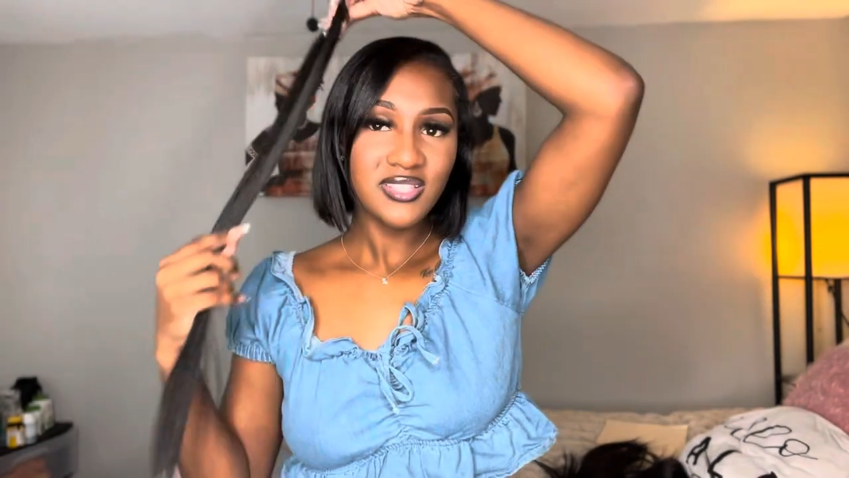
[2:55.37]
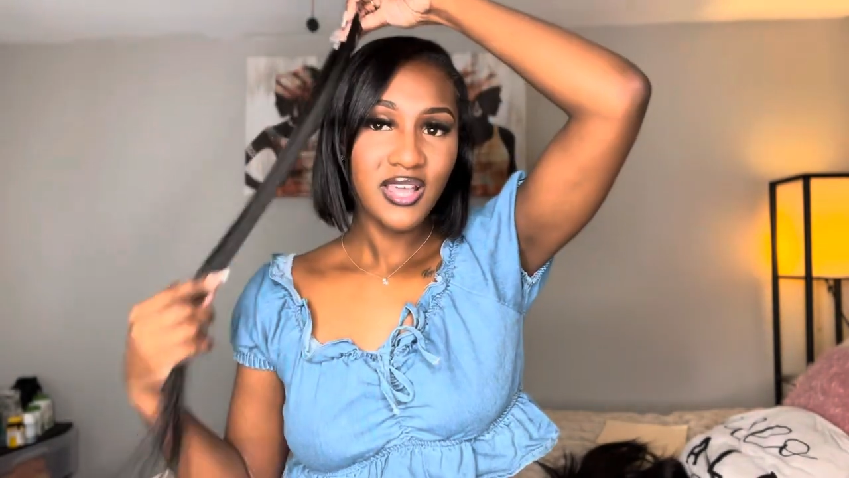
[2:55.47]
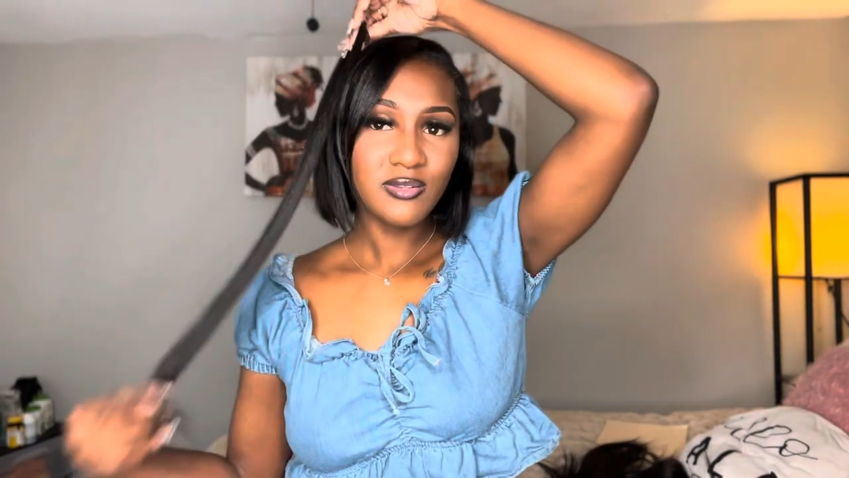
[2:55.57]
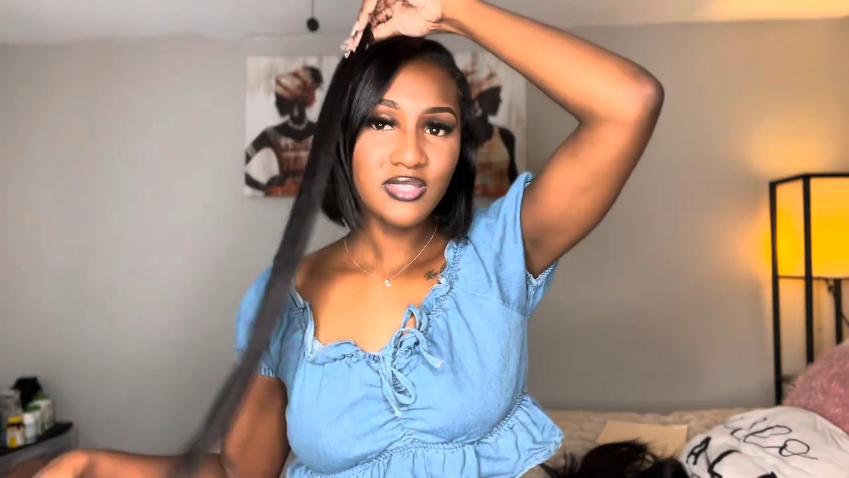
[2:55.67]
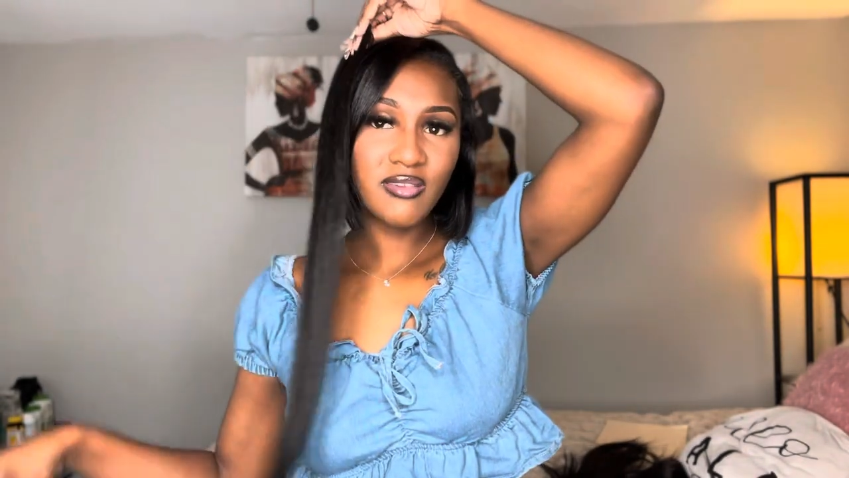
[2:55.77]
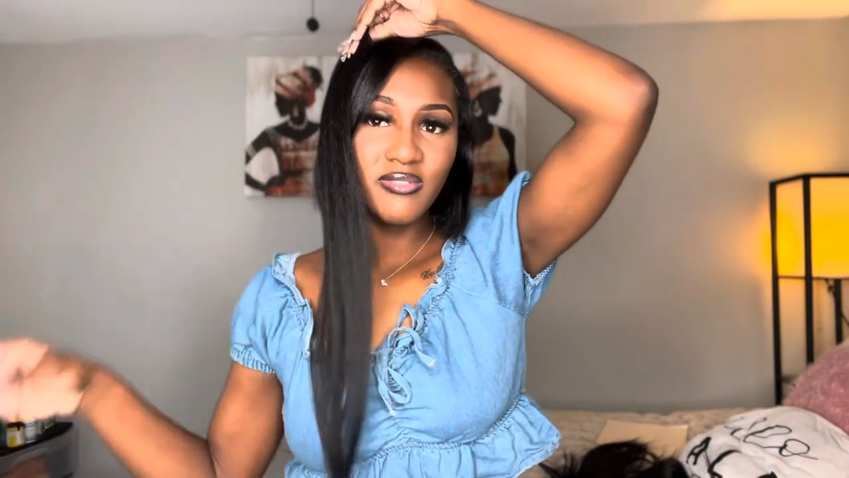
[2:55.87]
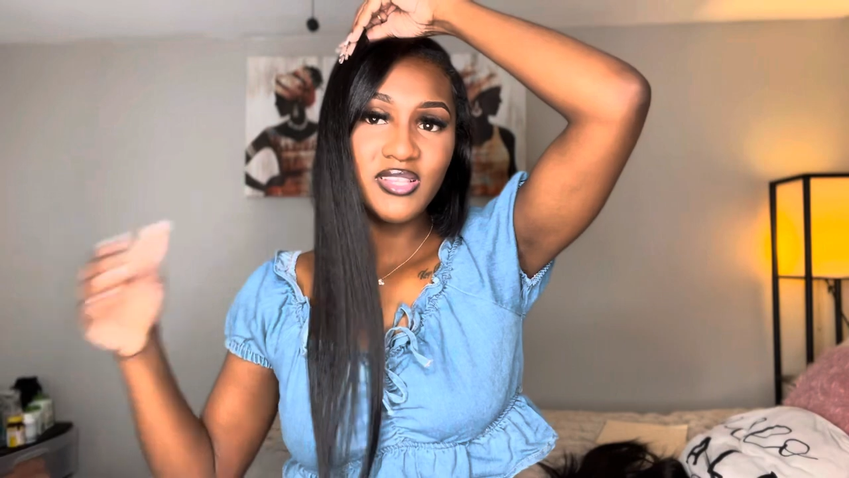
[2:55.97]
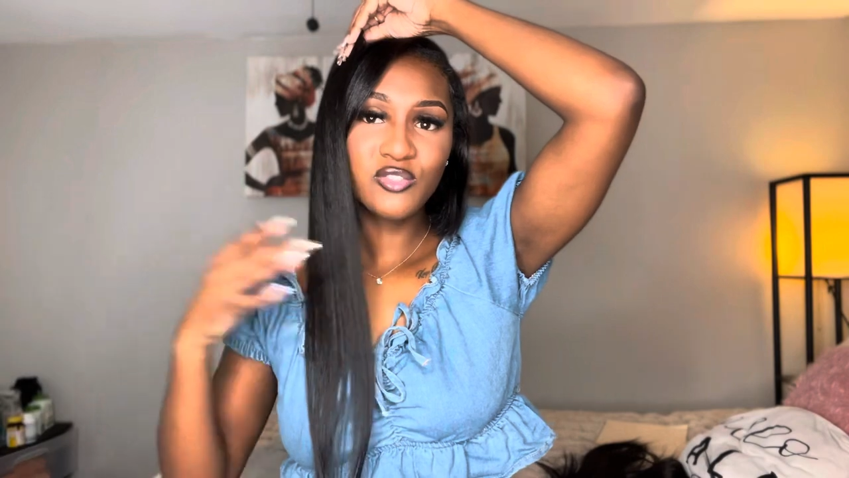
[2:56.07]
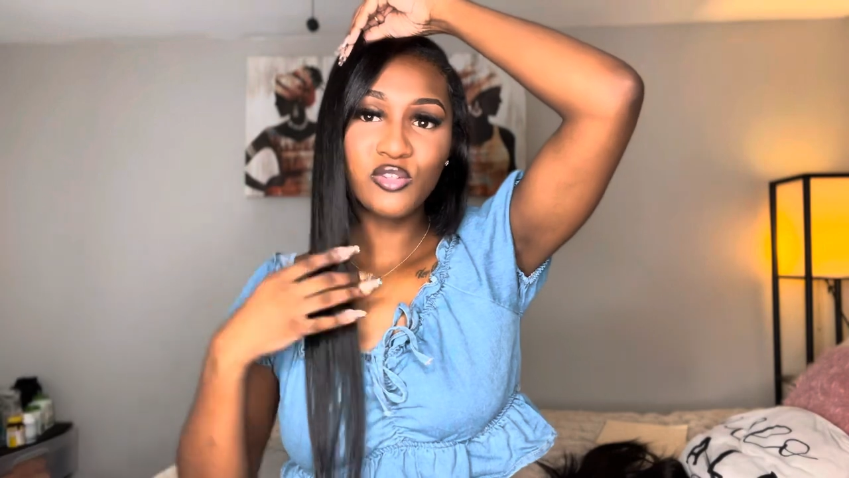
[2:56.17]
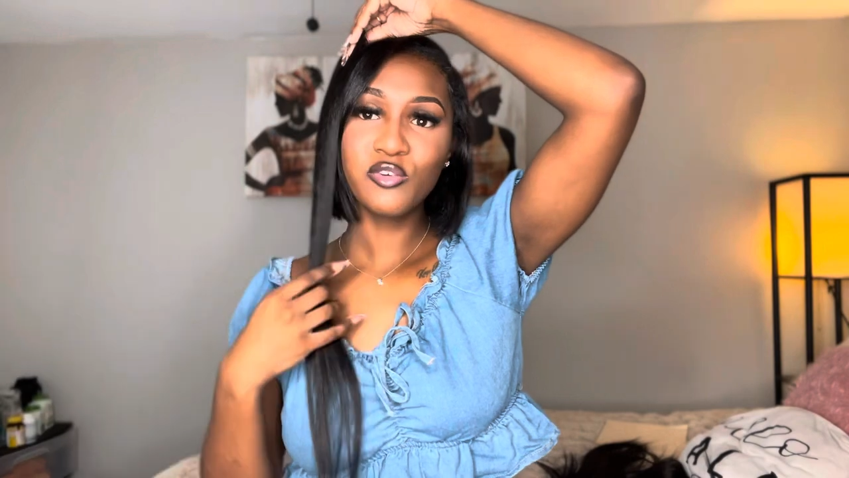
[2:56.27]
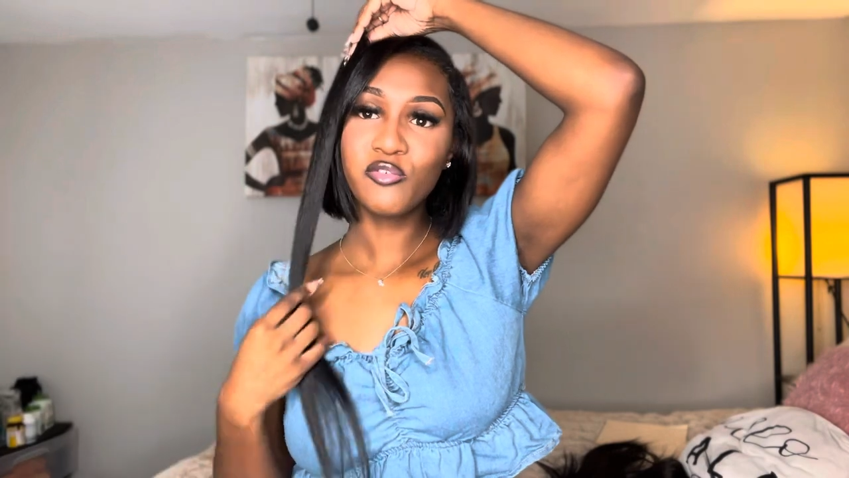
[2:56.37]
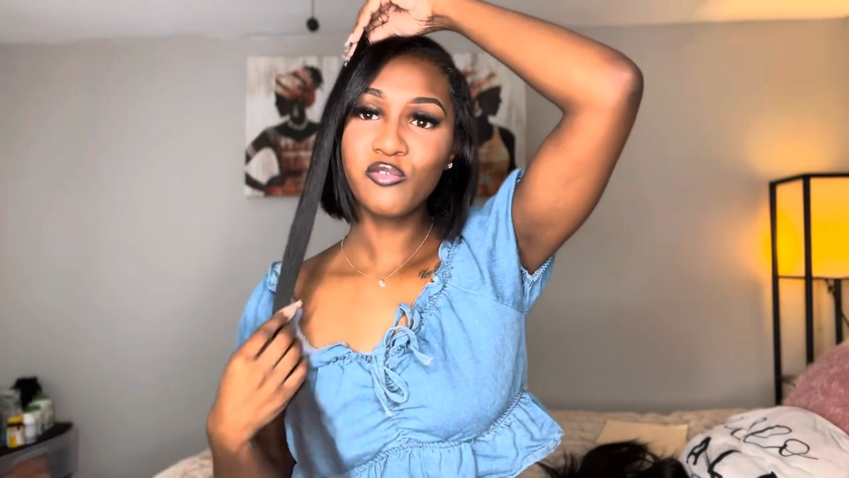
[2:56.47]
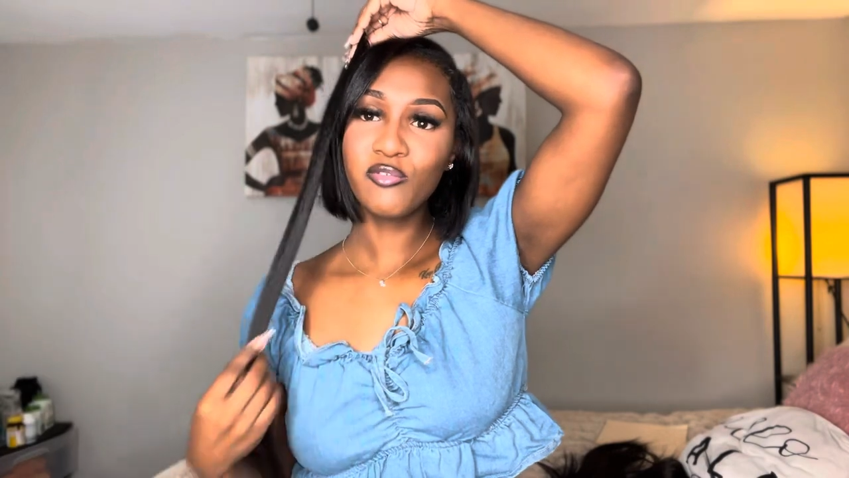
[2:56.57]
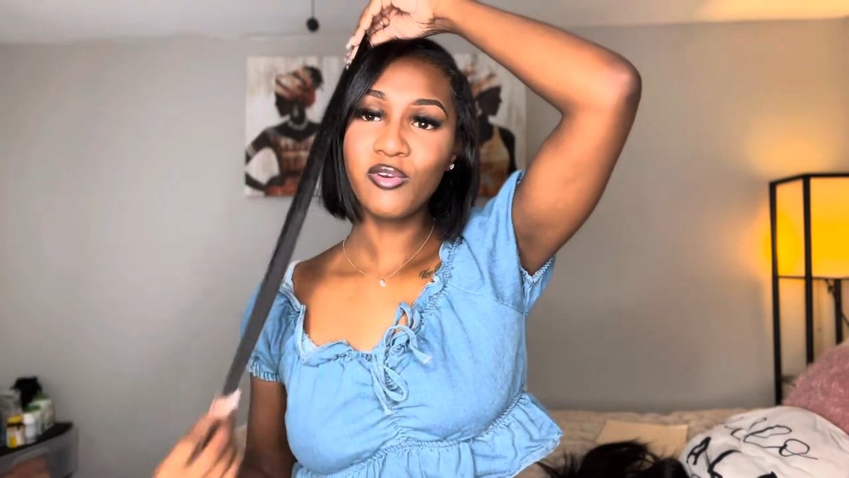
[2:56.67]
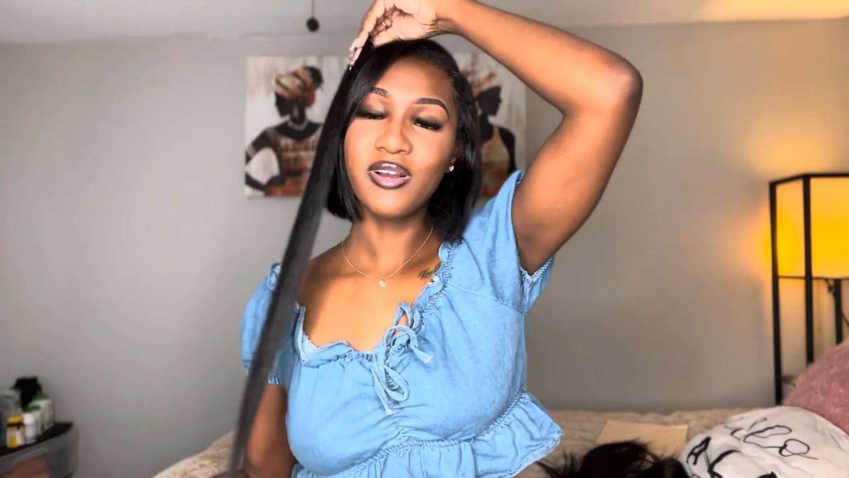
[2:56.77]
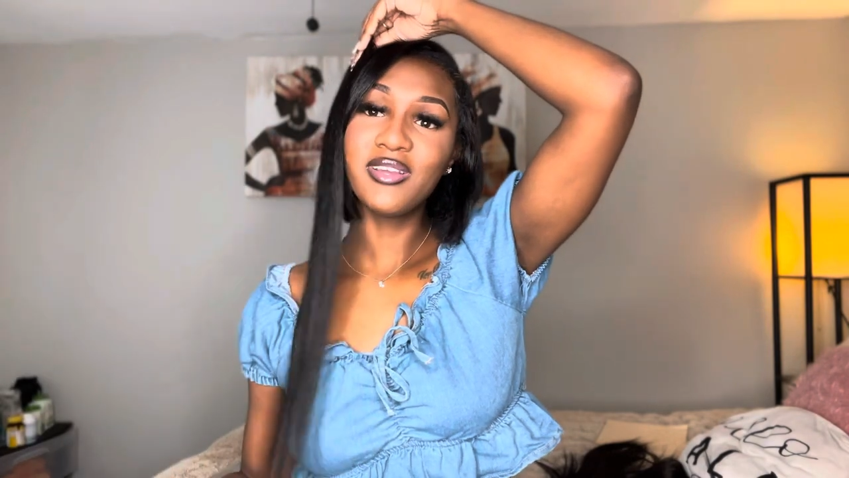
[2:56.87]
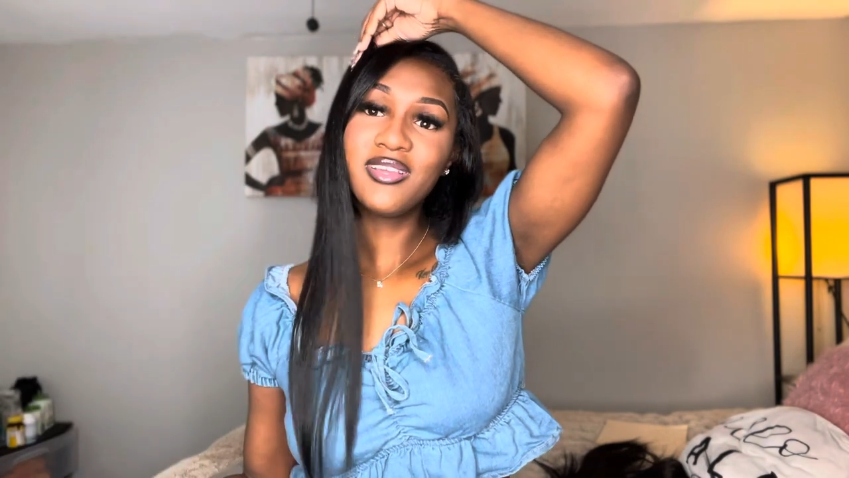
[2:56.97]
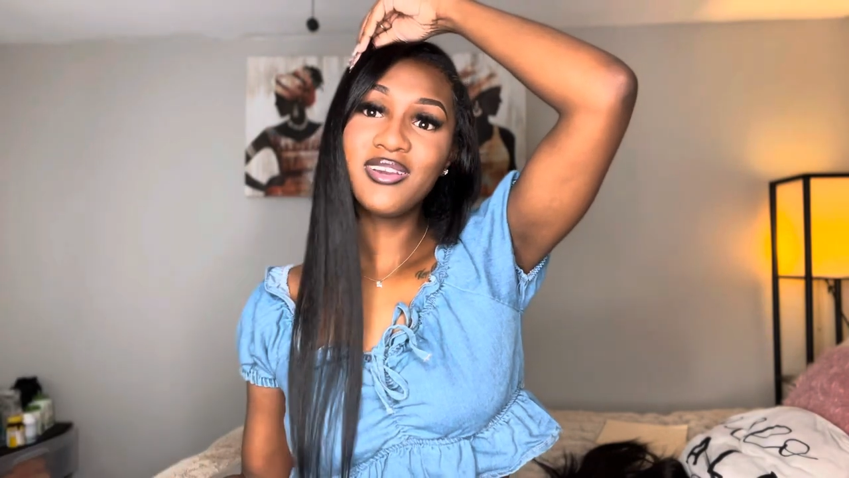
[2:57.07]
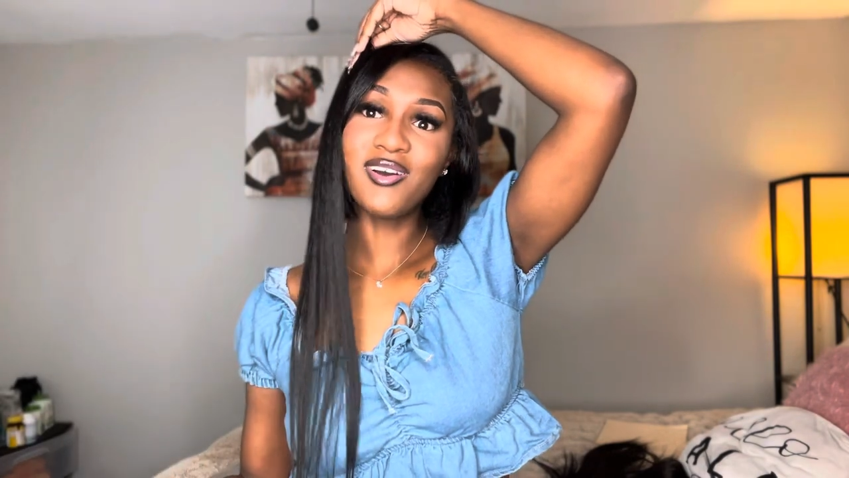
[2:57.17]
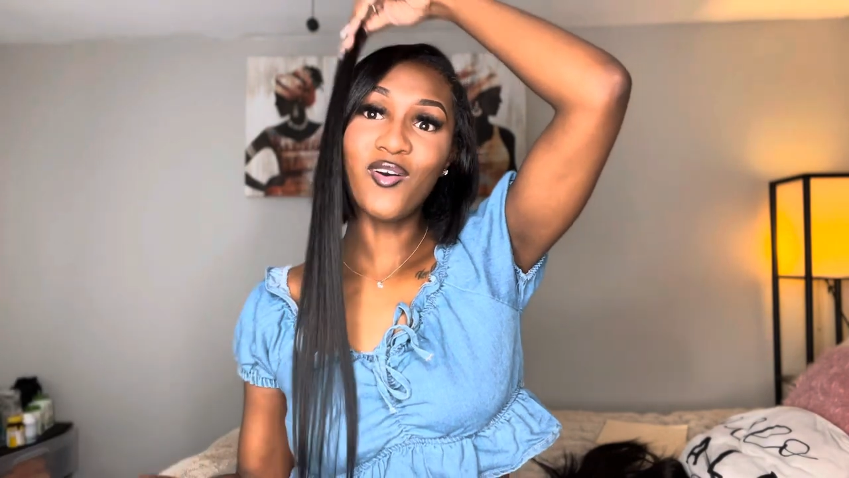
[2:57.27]
I'll save these for the
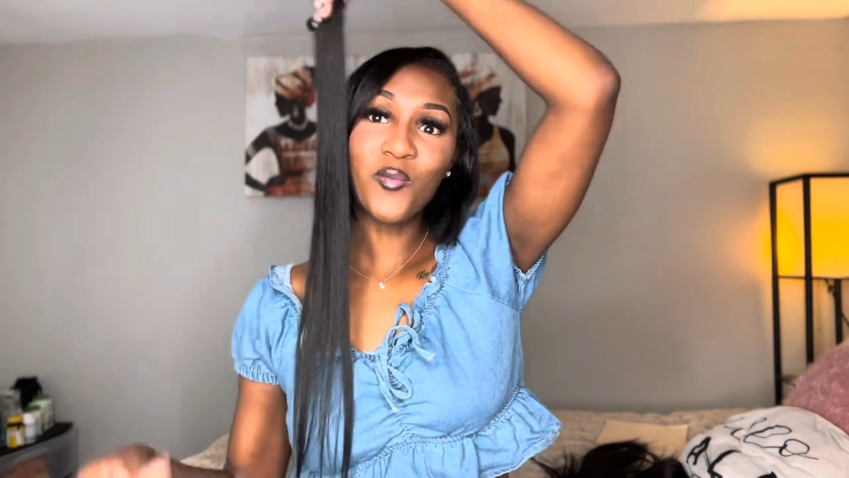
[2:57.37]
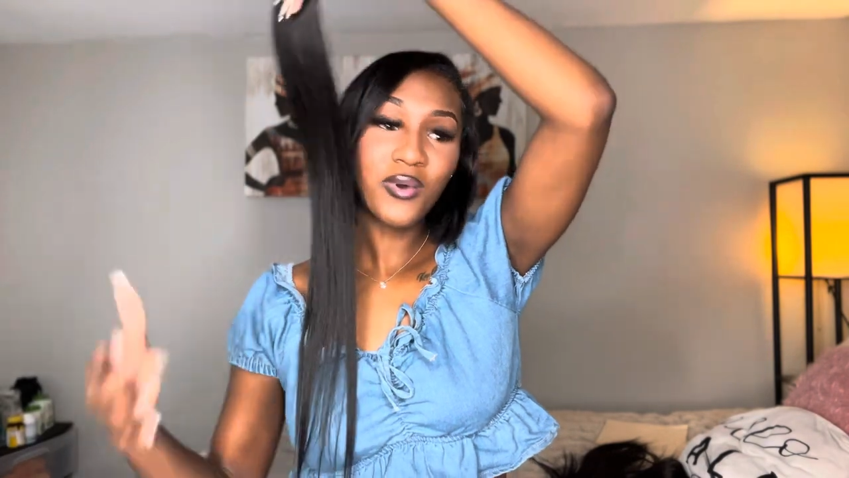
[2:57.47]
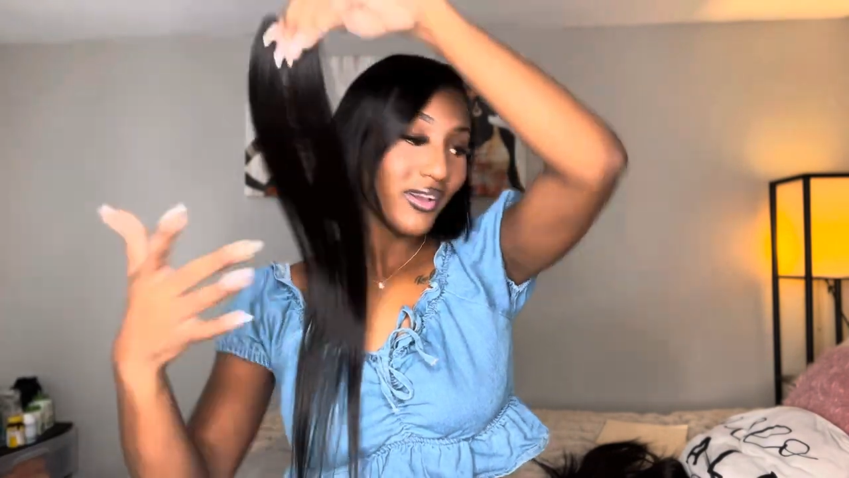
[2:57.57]
front. Oh my